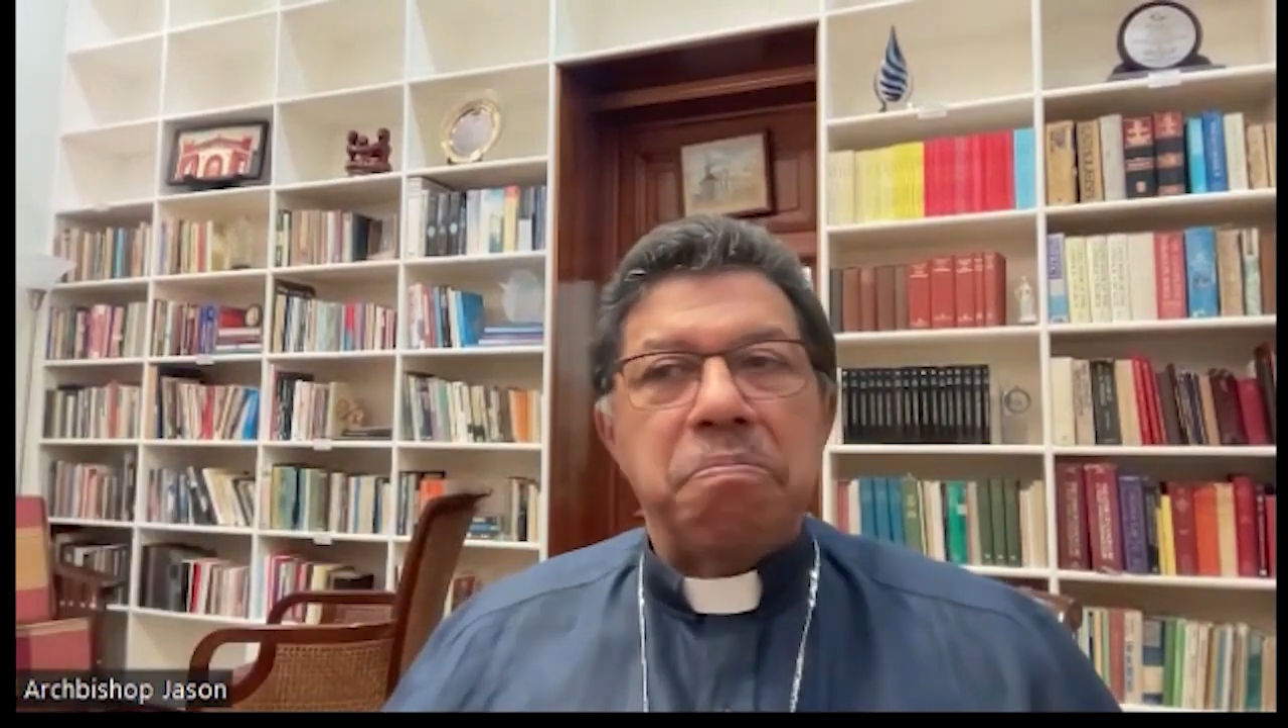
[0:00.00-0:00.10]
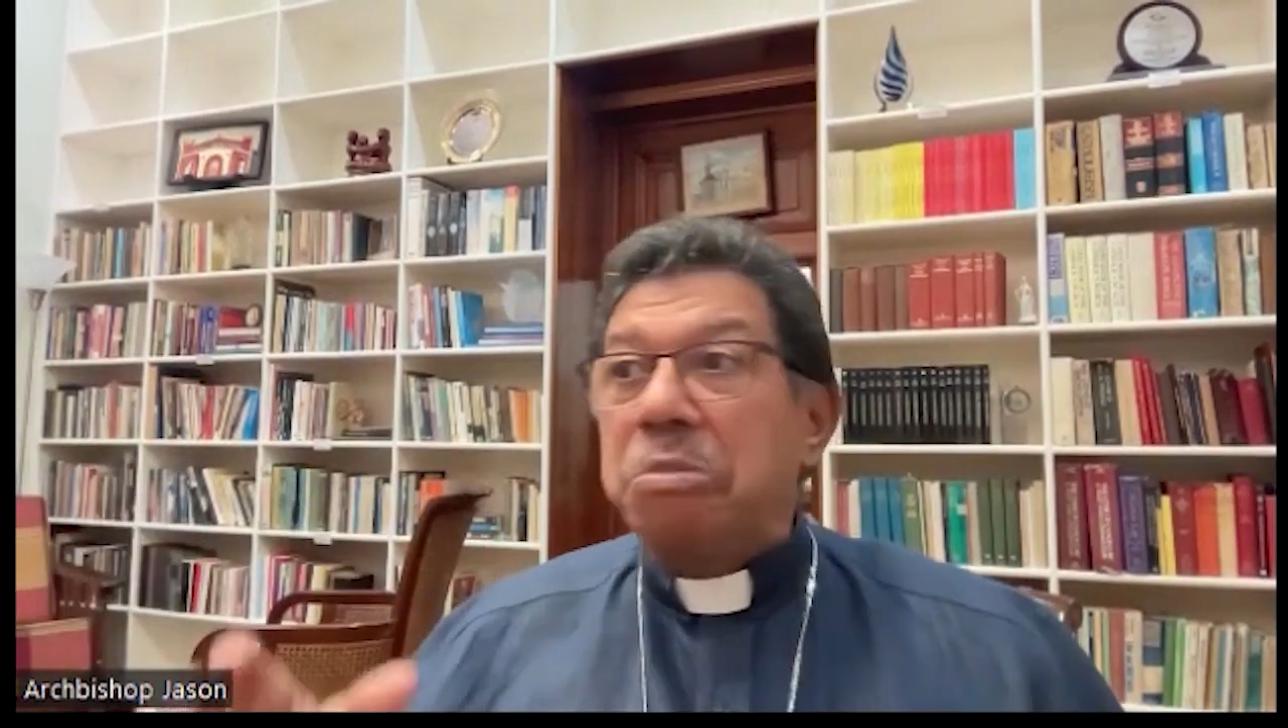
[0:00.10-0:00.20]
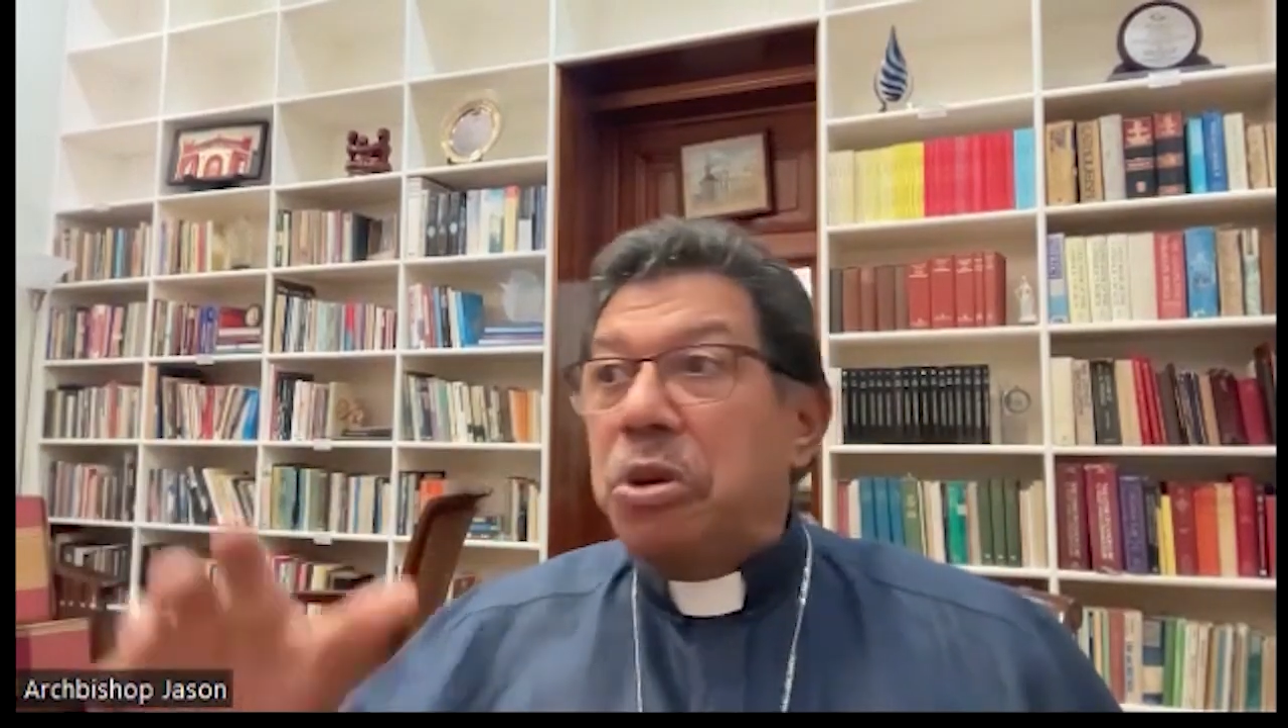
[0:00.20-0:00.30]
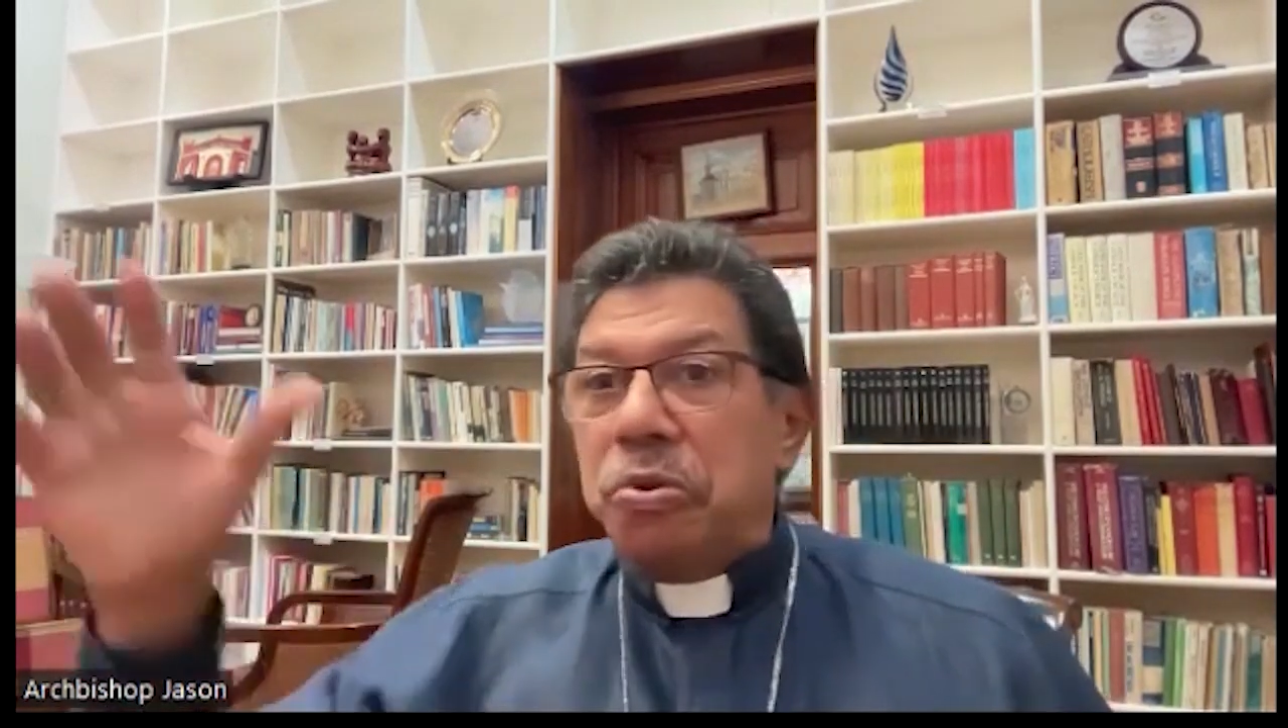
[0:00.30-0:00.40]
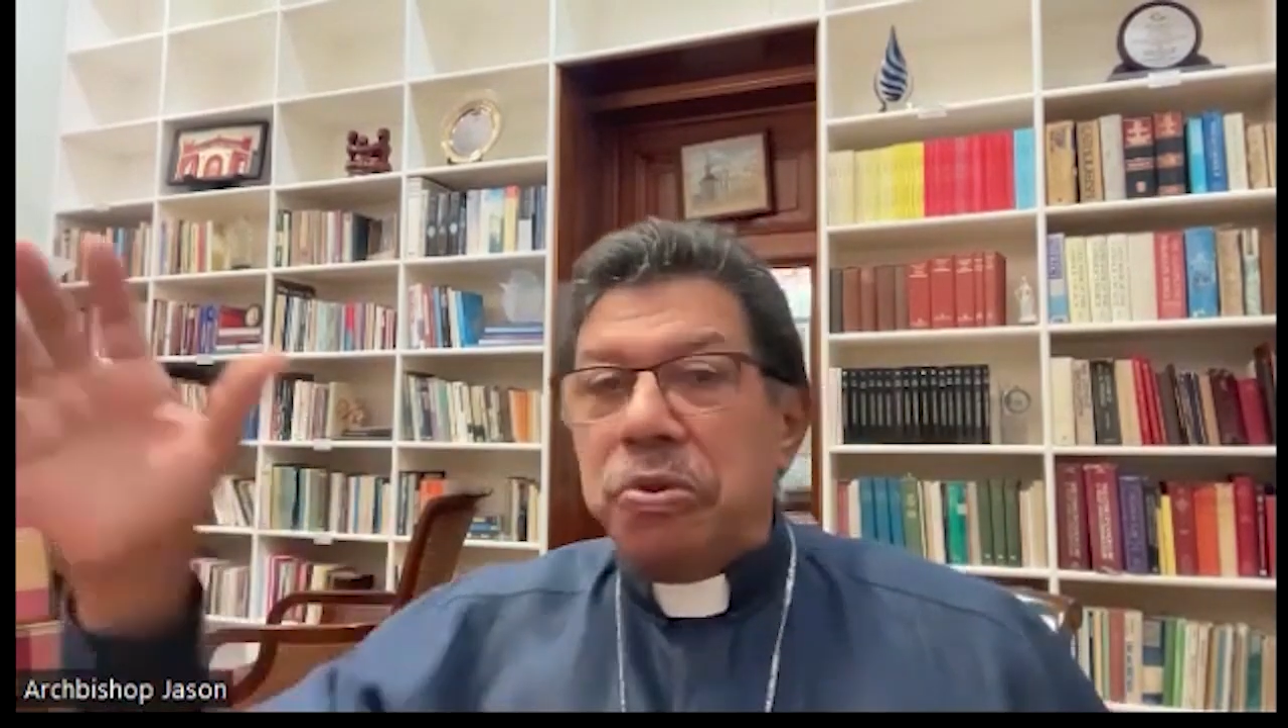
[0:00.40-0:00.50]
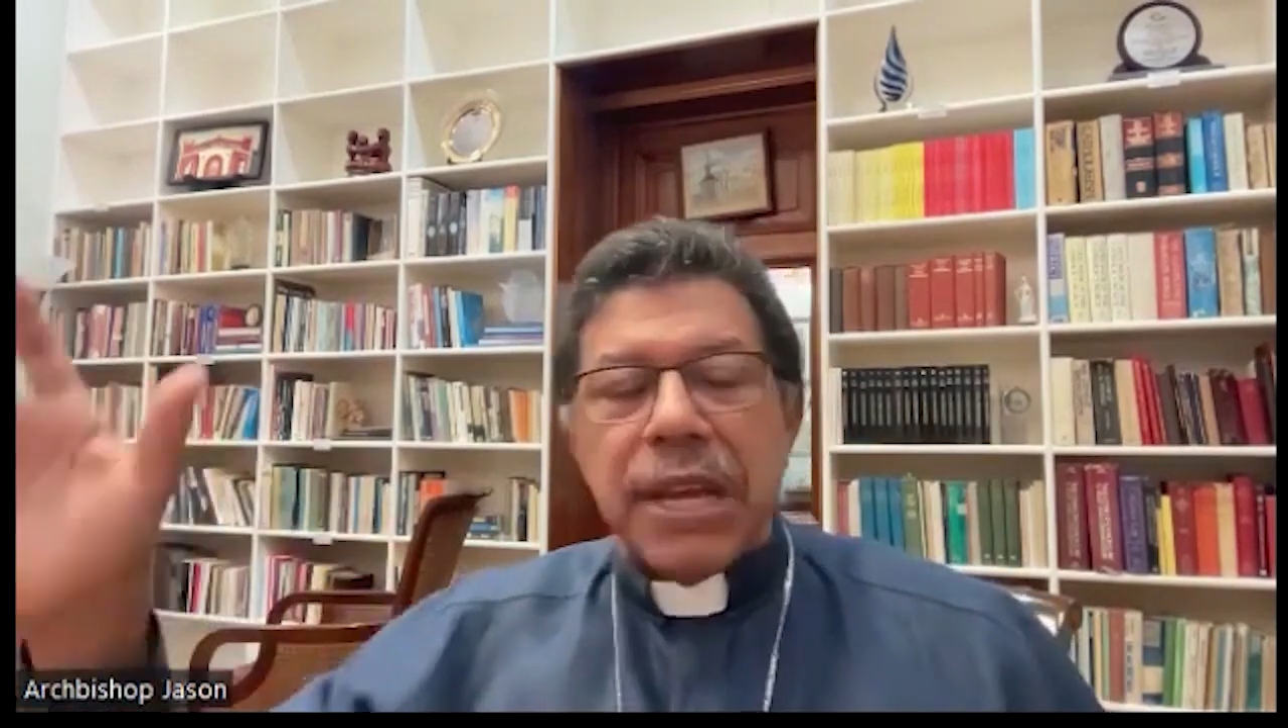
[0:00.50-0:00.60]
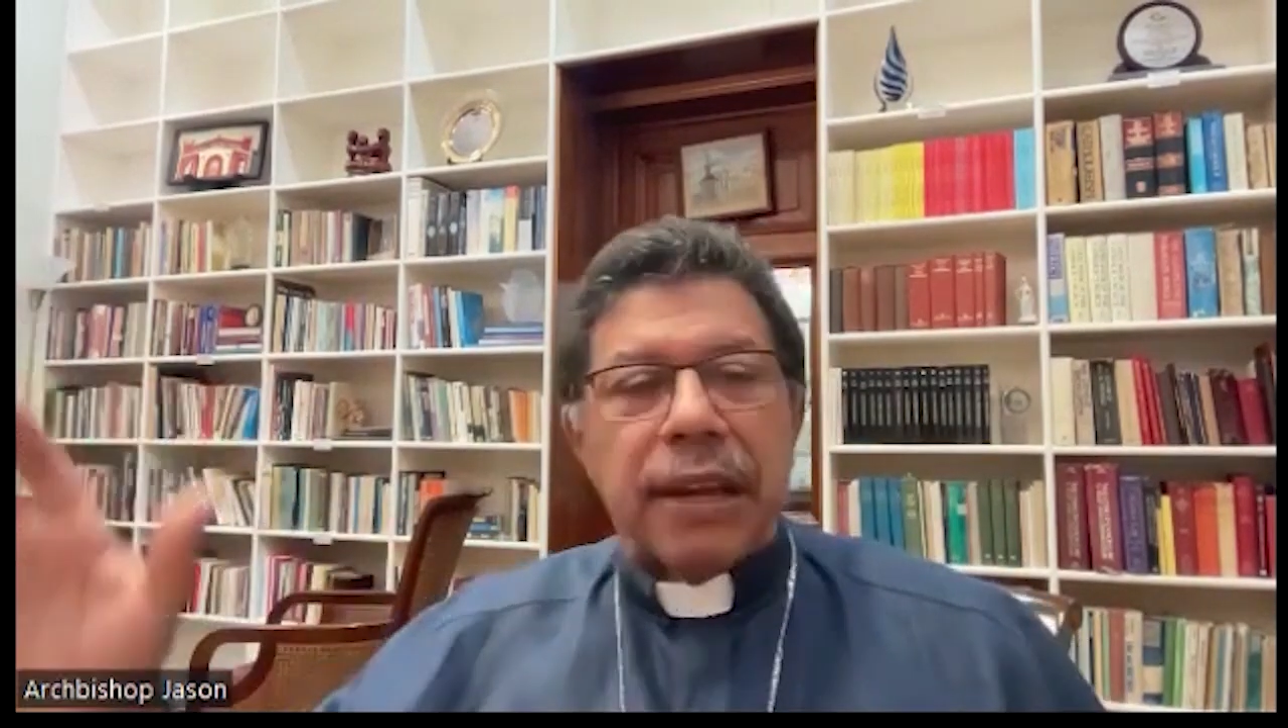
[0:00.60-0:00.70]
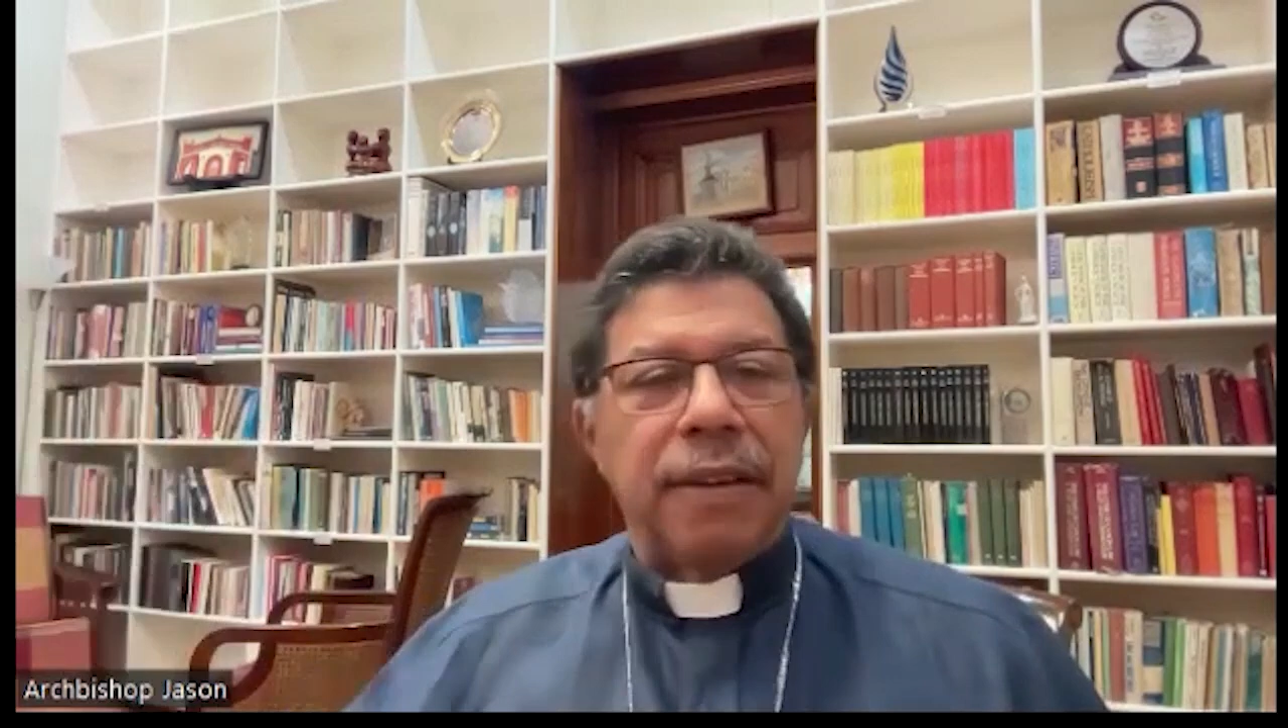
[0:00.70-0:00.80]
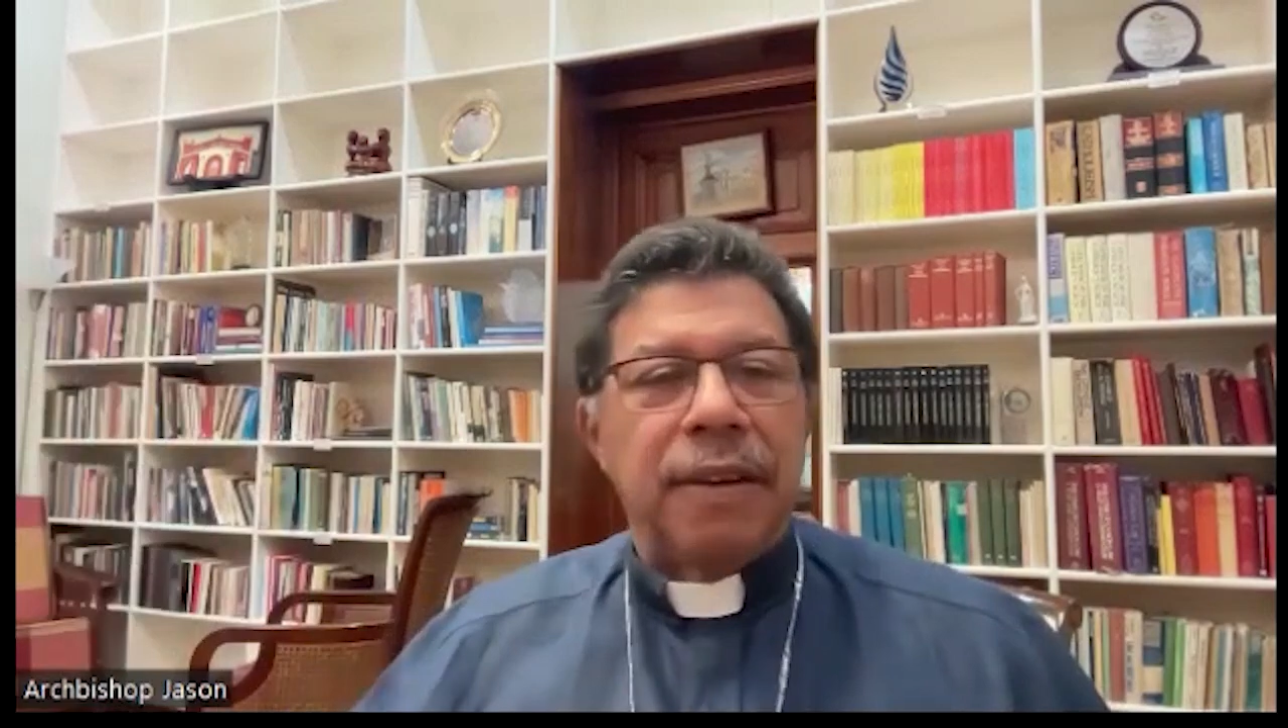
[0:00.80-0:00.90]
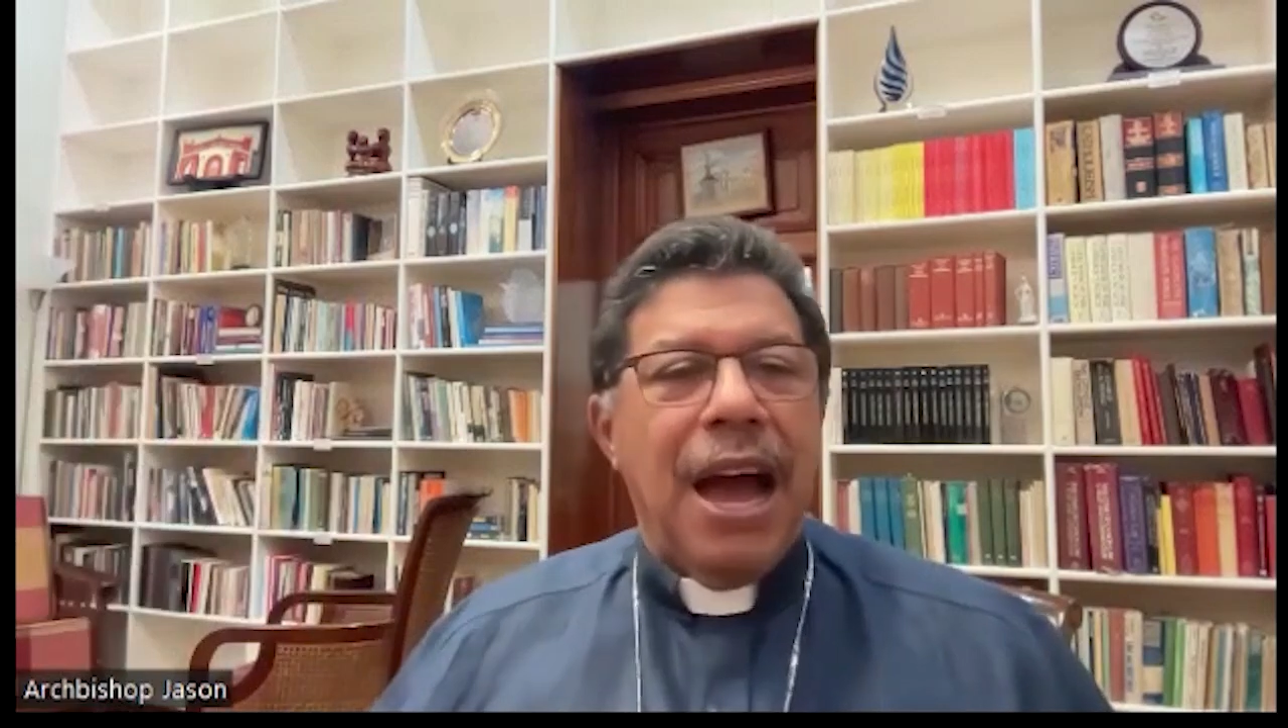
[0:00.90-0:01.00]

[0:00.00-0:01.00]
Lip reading: music,